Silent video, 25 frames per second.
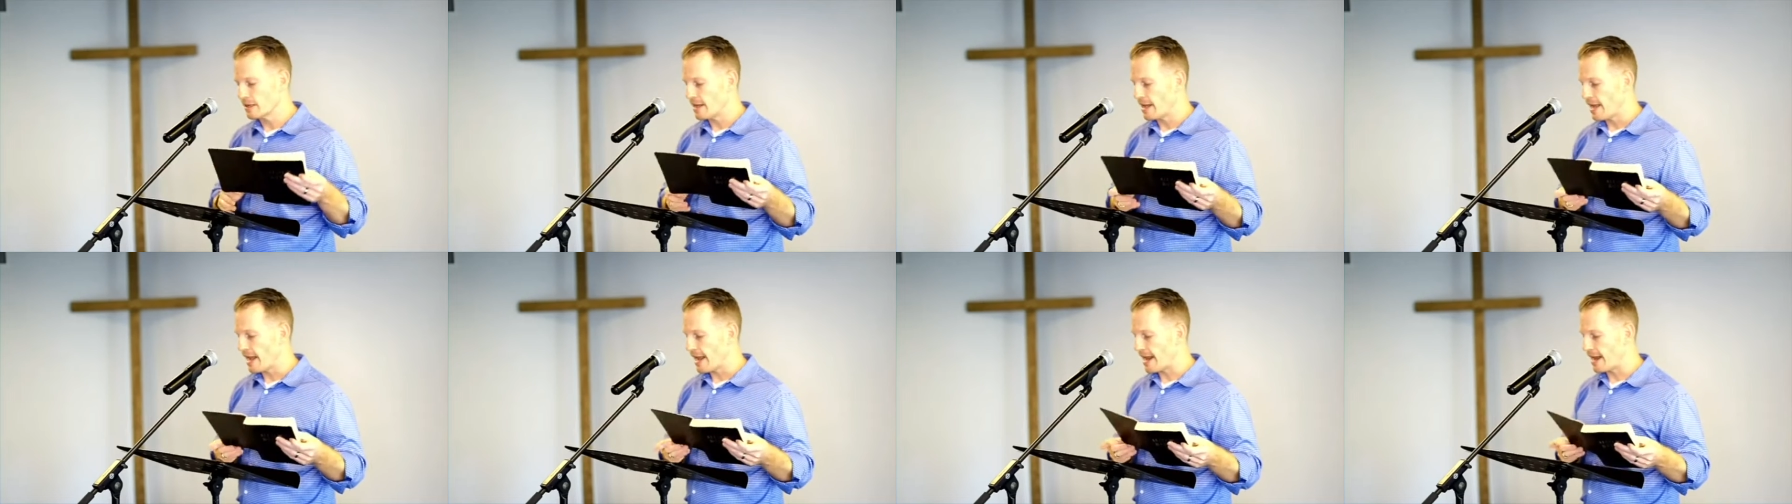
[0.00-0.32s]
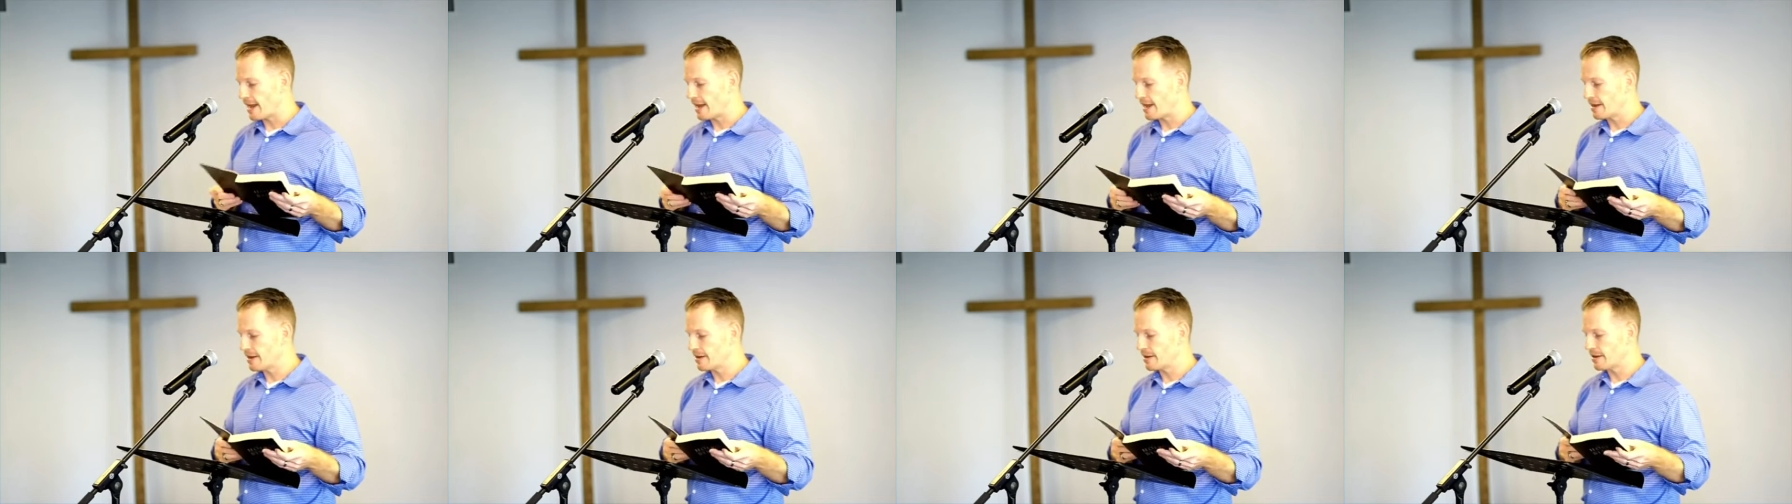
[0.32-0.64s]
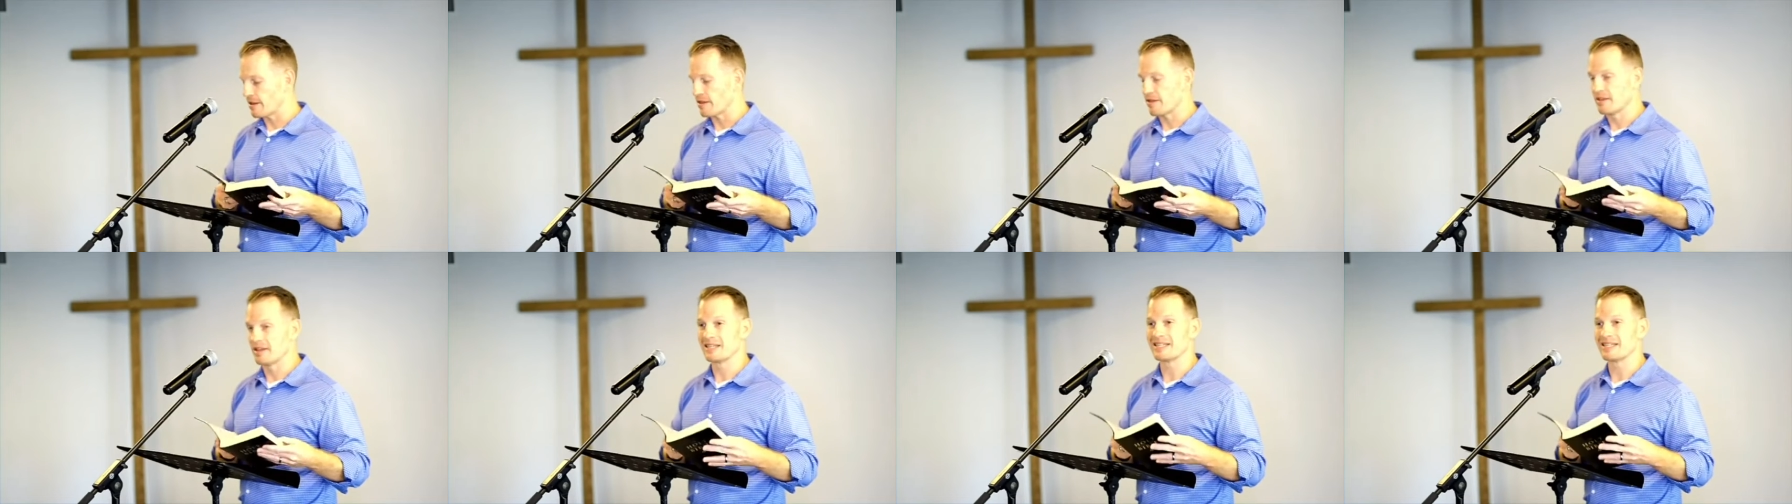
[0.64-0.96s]
and
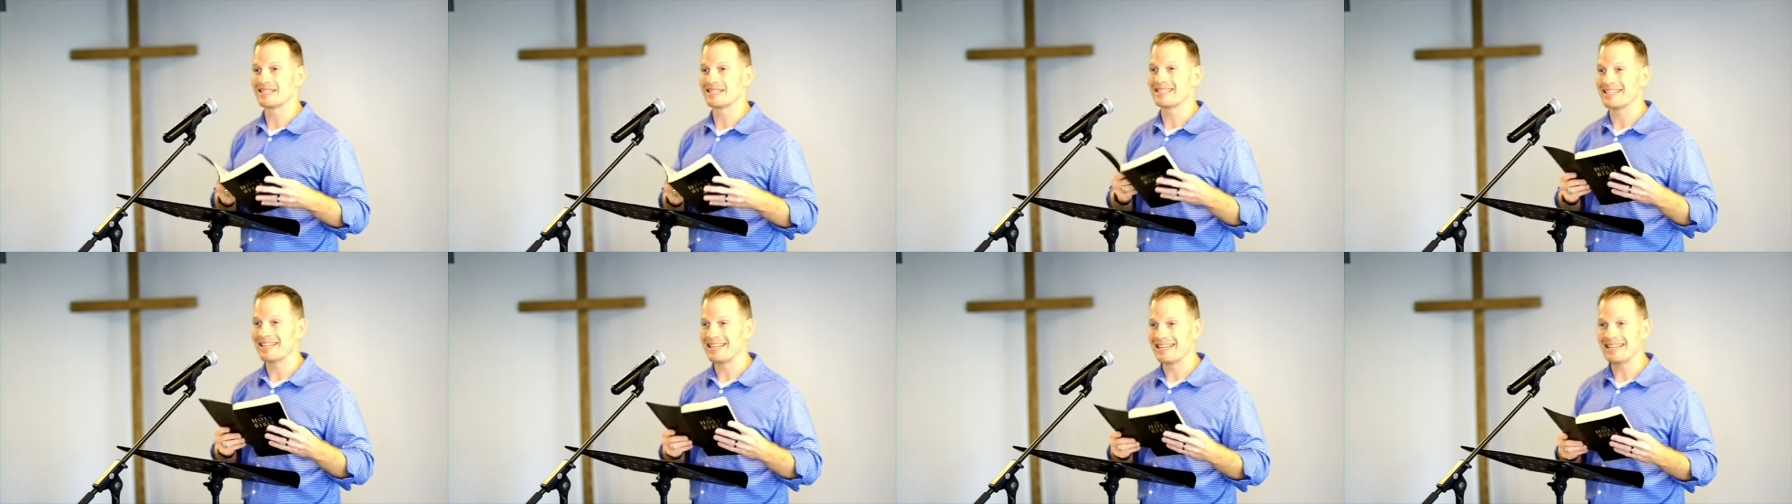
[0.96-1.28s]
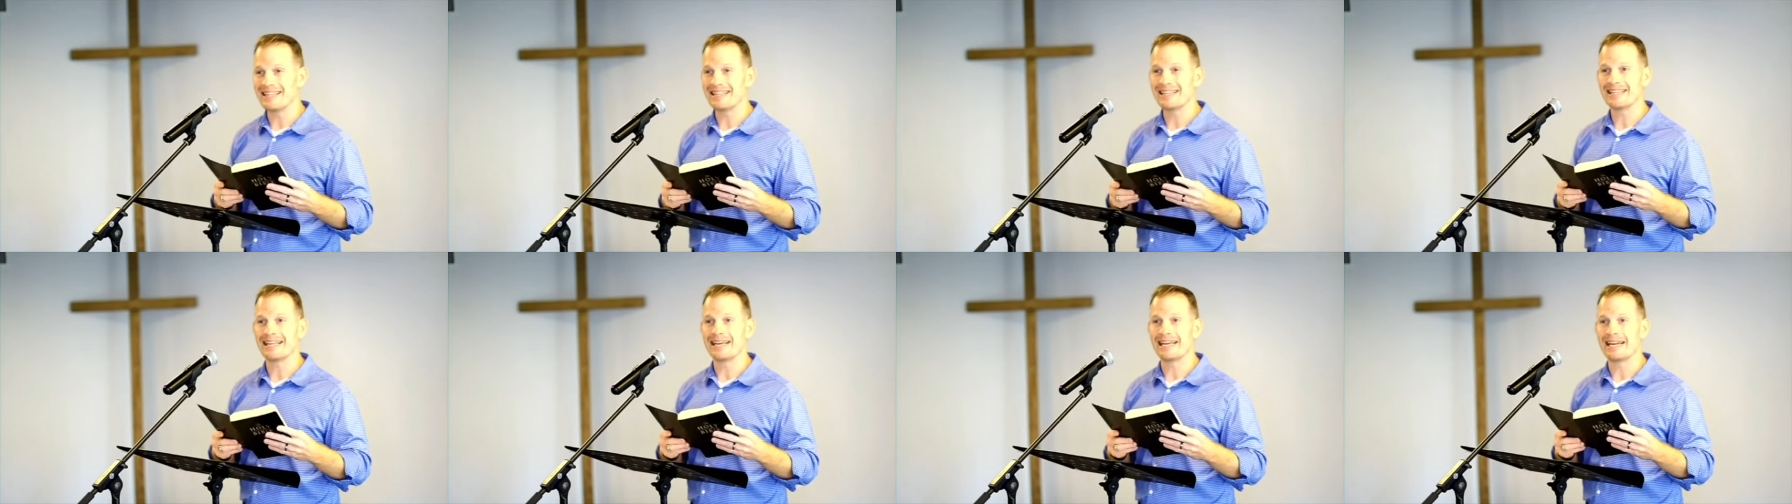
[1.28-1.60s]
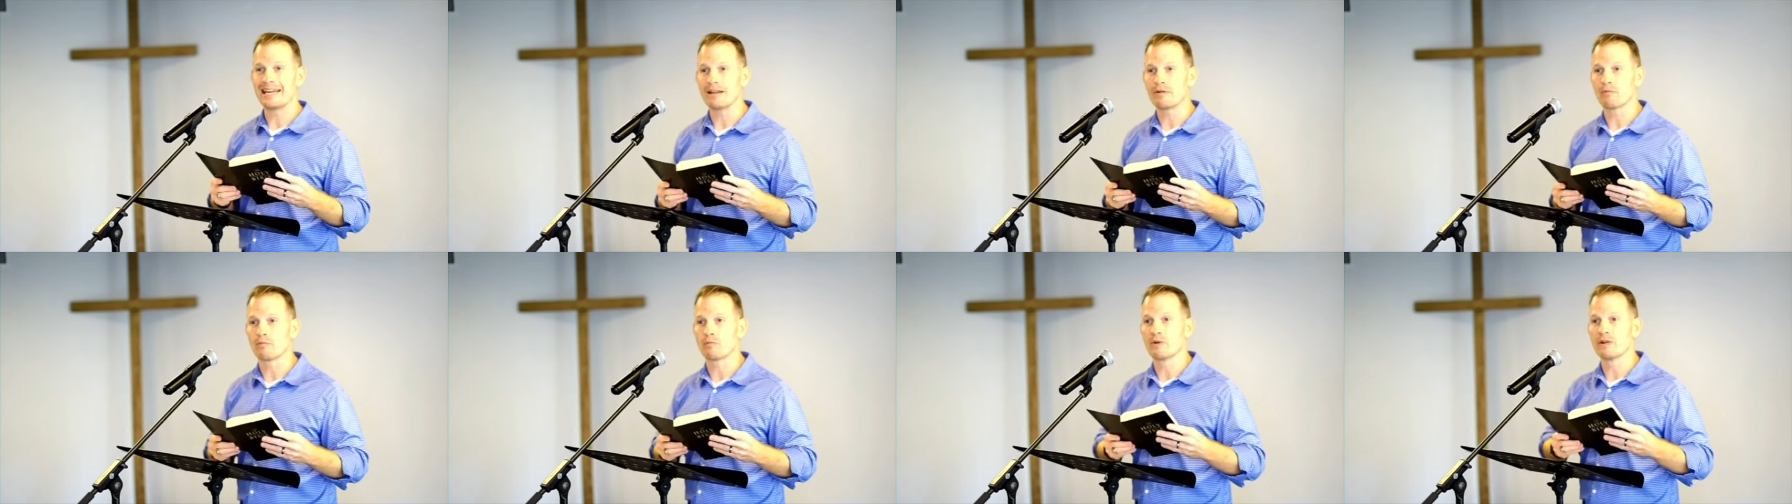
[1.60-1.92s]
the sin that
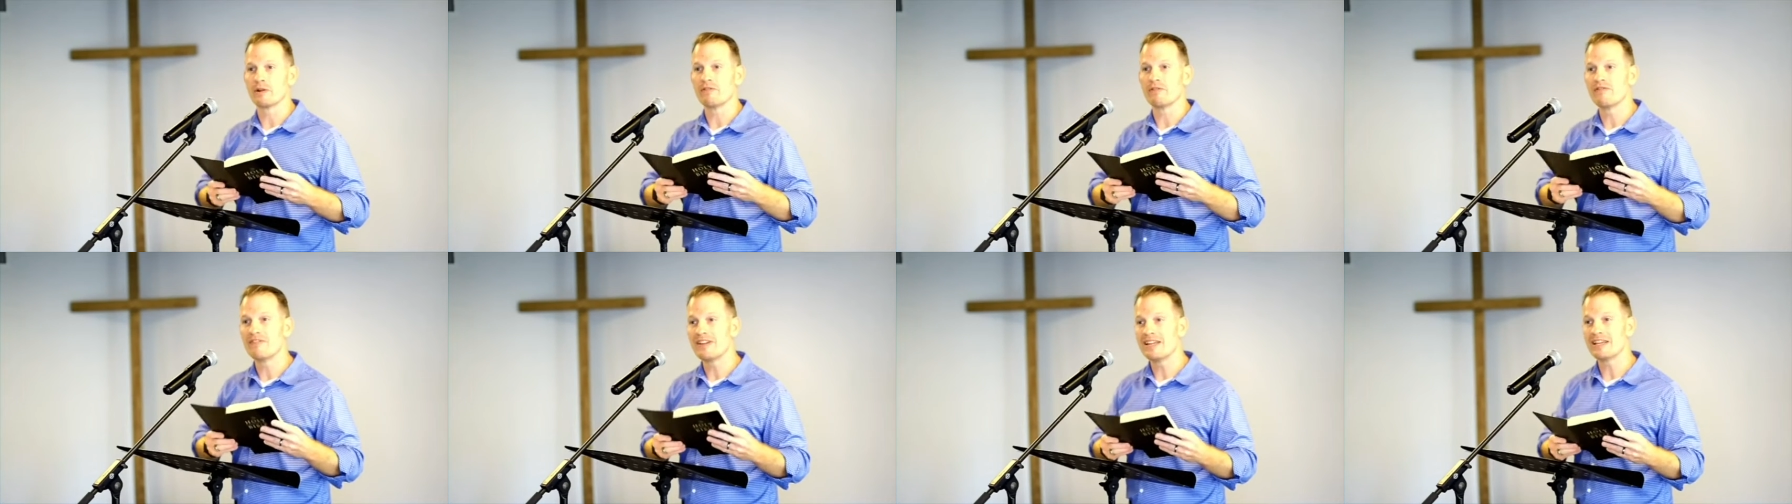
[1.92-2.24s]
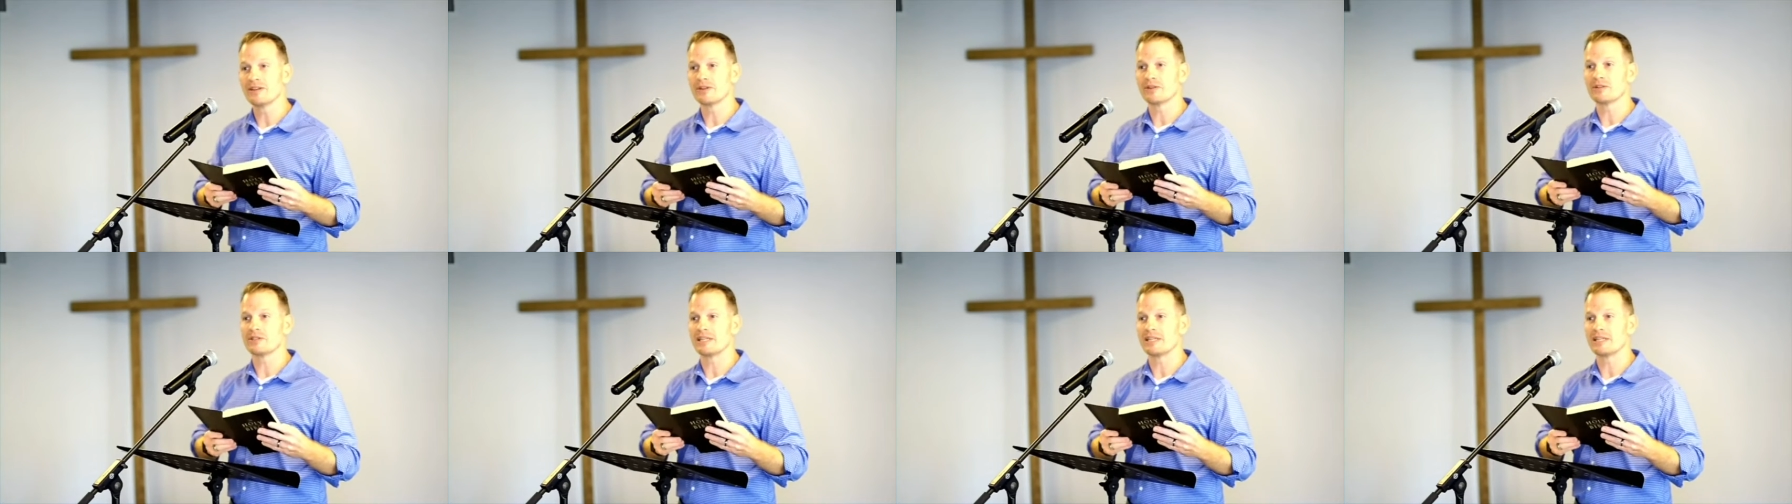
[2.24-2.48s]
it reveals